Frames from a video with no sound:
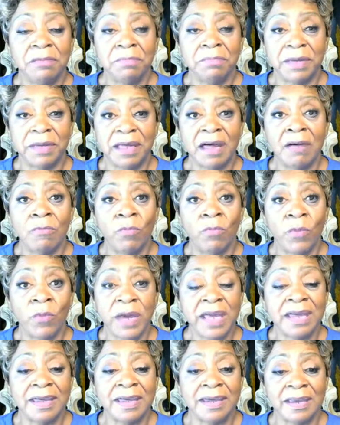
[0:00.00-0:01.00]
We can
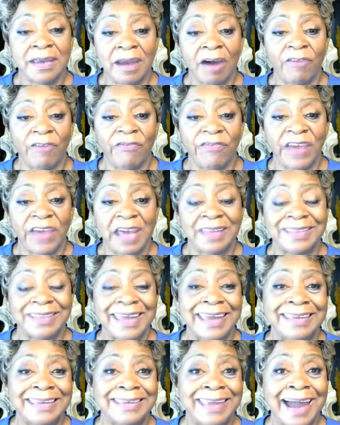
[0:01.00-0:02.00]
become weak in our
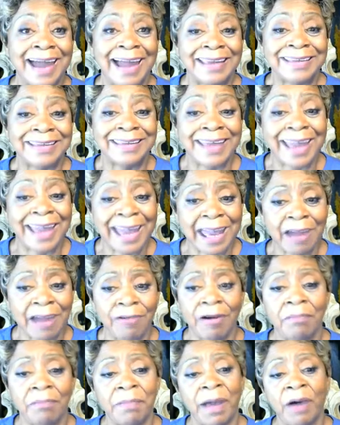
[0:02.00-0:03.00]
faith and not
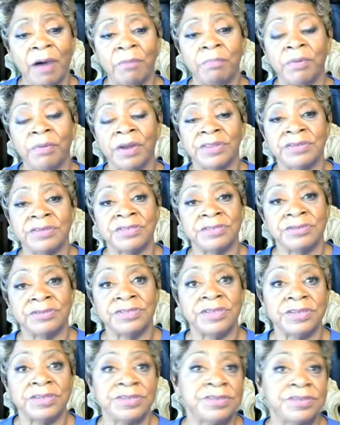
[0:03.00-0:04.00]
care about
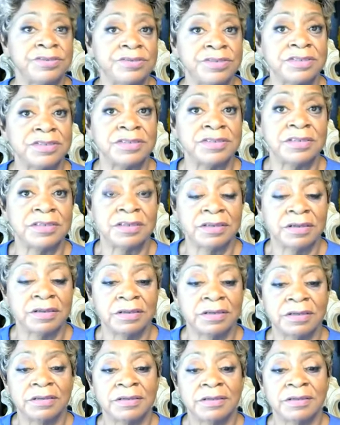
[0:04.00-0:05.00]
brothers or sisters.
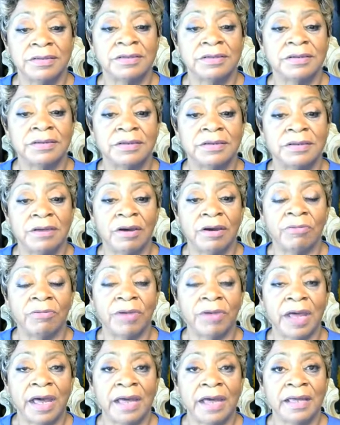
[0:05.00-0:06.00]

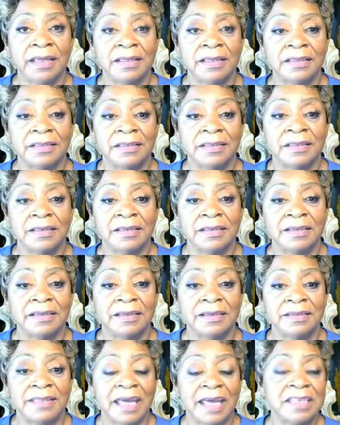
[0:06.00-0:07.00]
Okay?
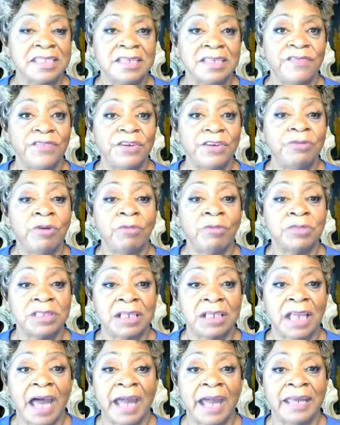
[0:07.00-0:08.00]
That's if you
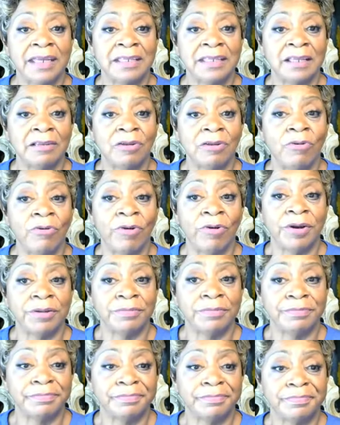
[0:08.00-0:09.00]
don't delight in the Lord.
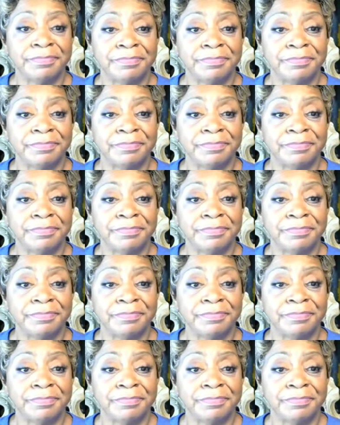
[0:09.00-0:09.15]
